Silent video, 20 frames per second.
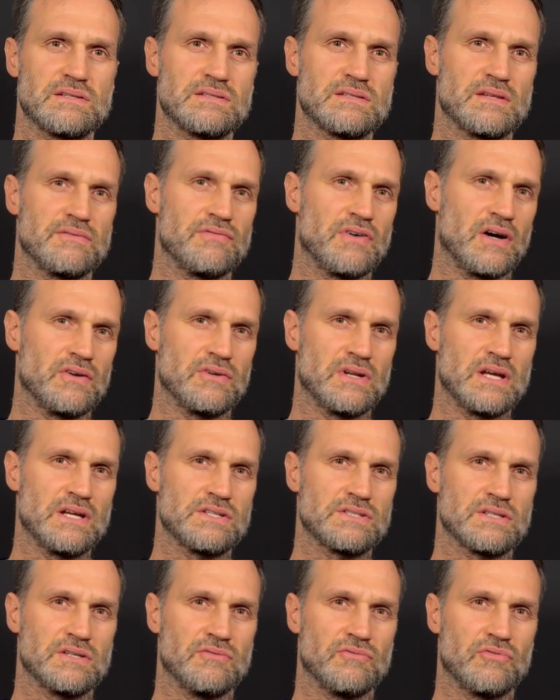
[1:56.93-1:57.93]
is the
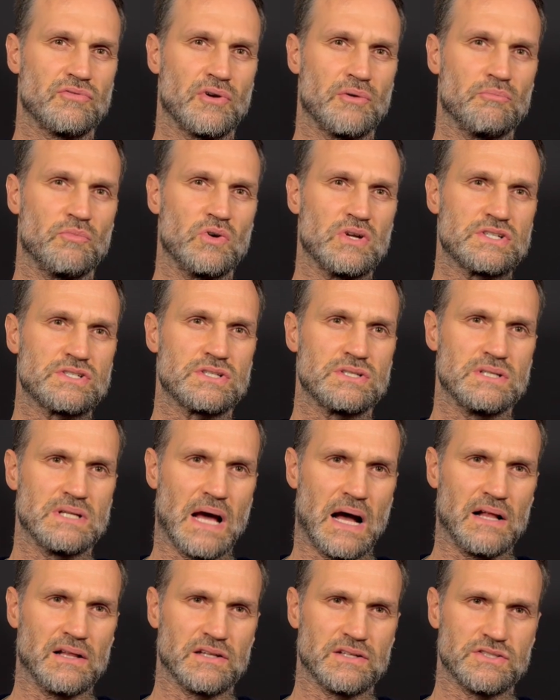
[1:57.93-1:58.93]
foundation from which
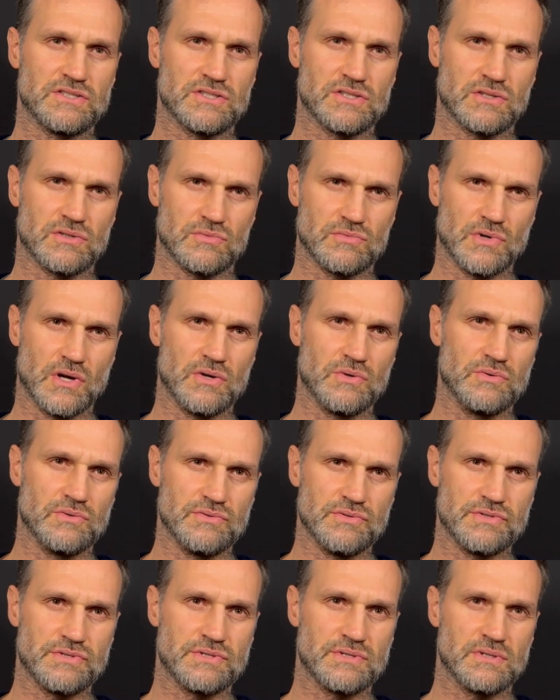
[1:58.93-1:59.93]
knowledge
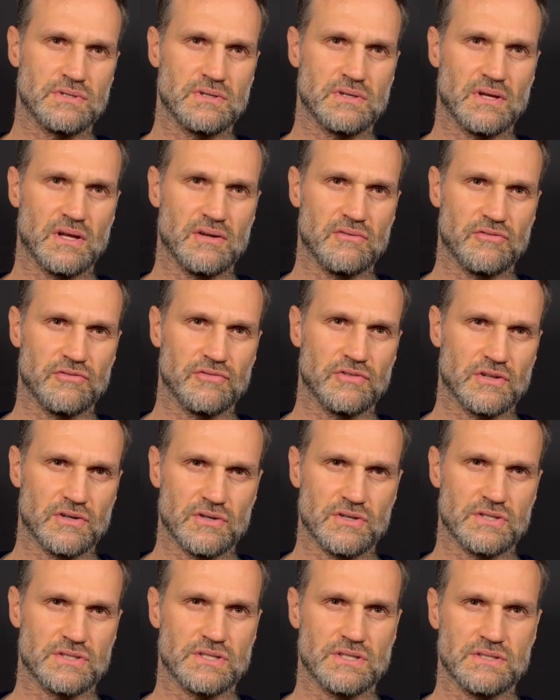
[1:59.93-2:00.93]
grows and
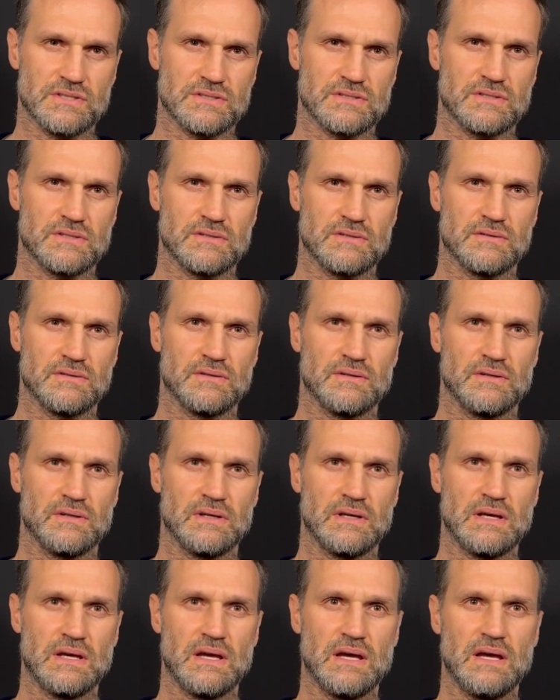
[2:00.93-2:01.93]
flourishes.
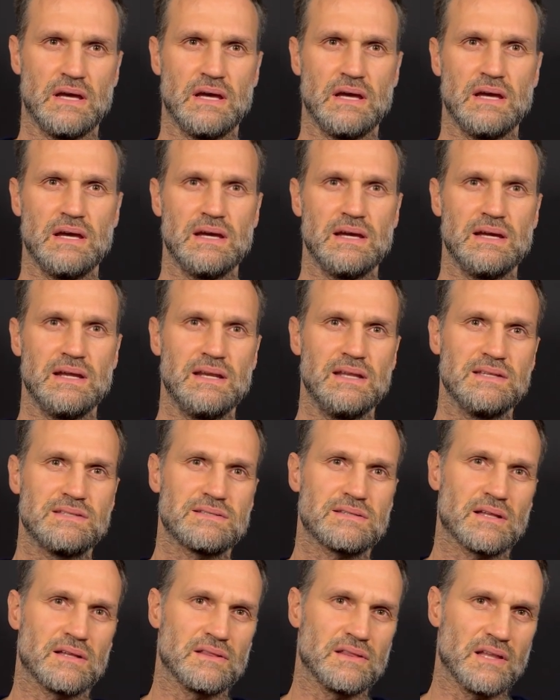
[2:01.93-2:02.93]
It
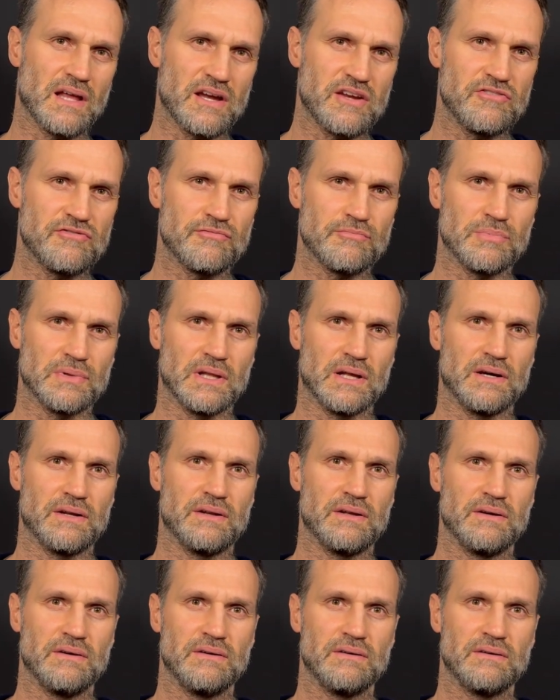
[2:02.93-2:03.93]
is the lifeblood